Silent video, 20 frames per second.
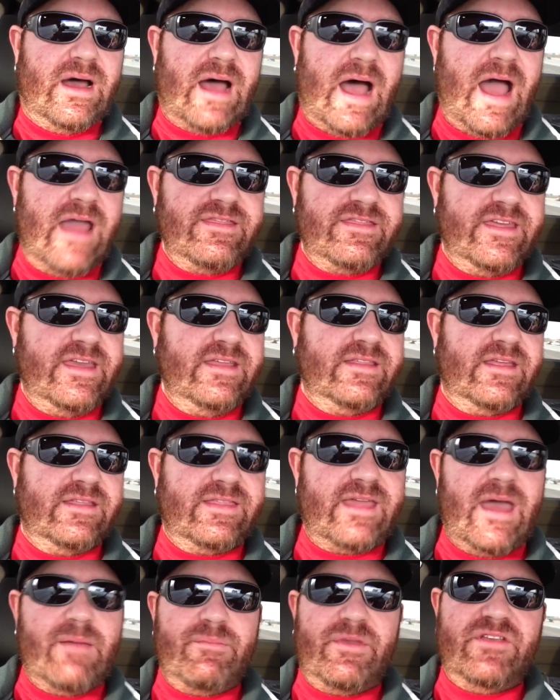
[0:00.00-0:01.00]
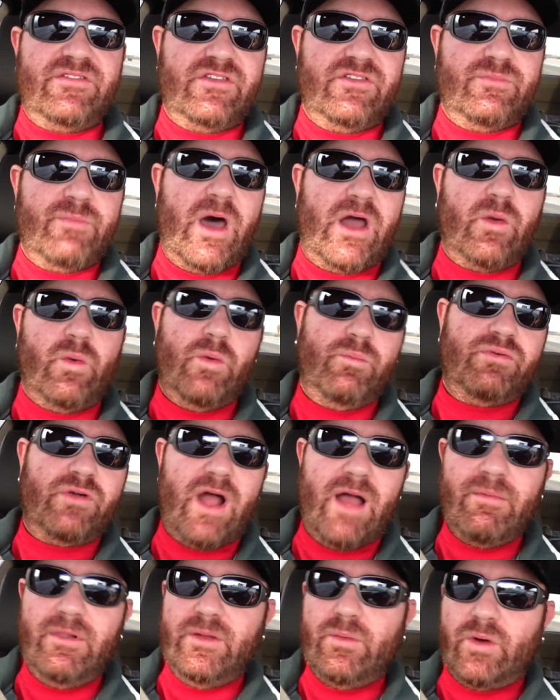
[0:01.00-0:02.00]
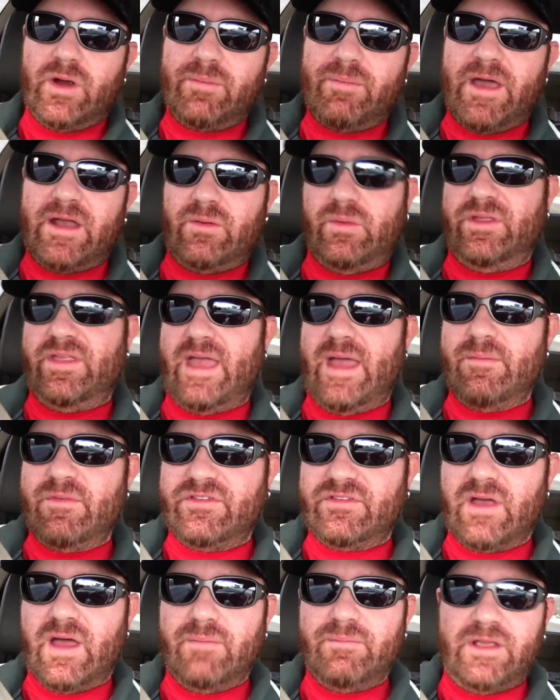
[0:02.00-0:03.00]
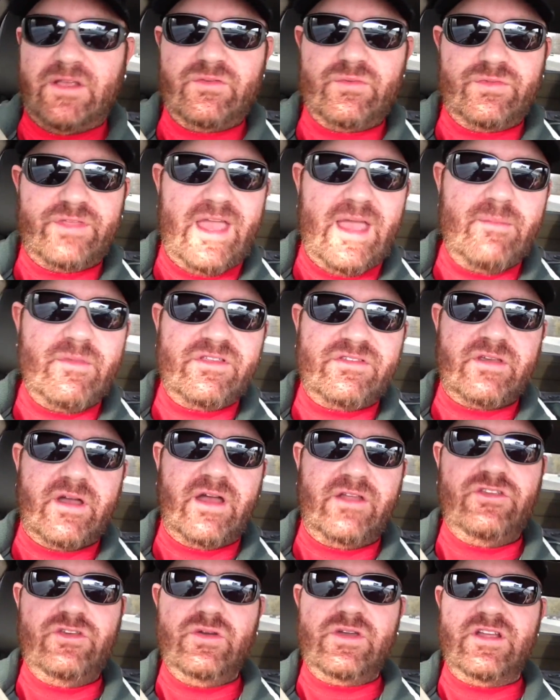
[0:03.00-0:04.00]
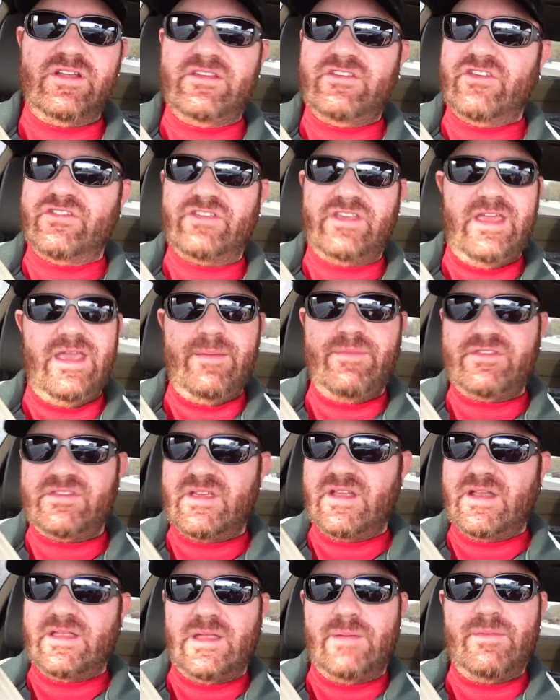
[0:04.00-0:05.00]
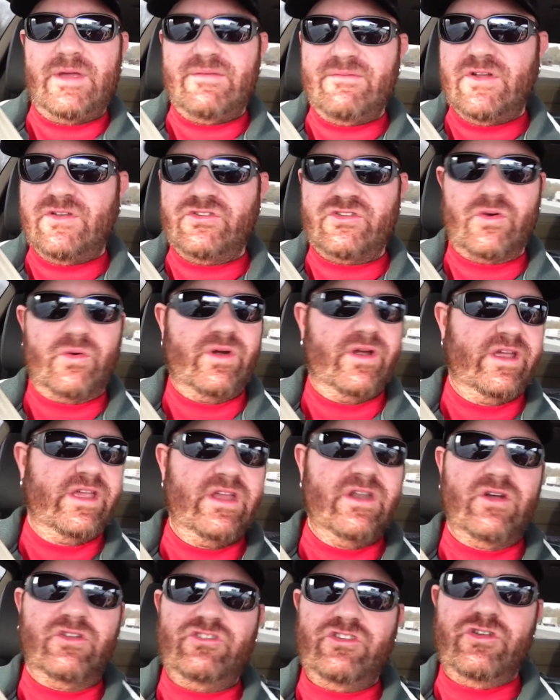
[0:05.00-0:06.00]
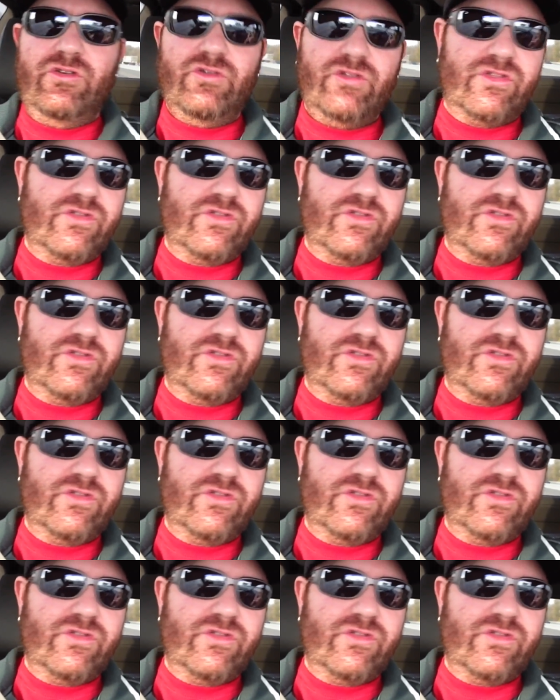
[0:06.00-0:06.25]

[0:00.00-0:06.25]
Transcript: I think that business model will probably work better with Amazon, because with Amazon you can just keep sending them inventory, you know, 2,